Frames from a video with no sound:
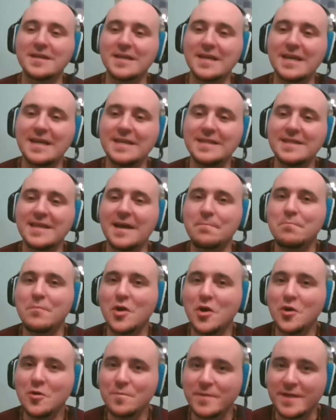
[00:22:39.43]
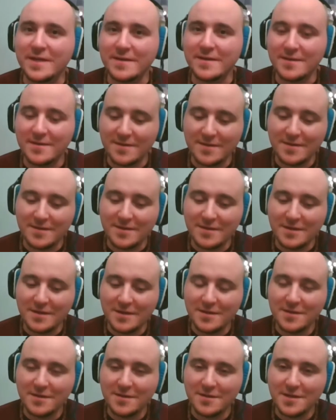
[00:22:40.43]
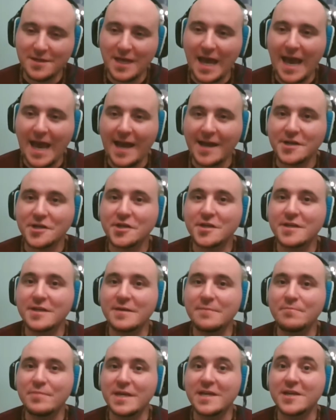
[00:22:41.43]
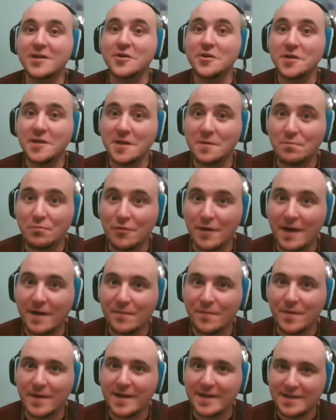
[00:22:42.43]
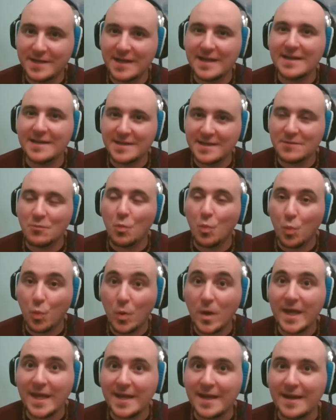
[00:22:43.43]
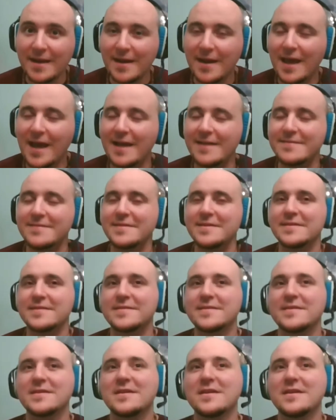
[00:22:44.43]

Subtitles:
in that moment, to actually be good at bravery and to win at this,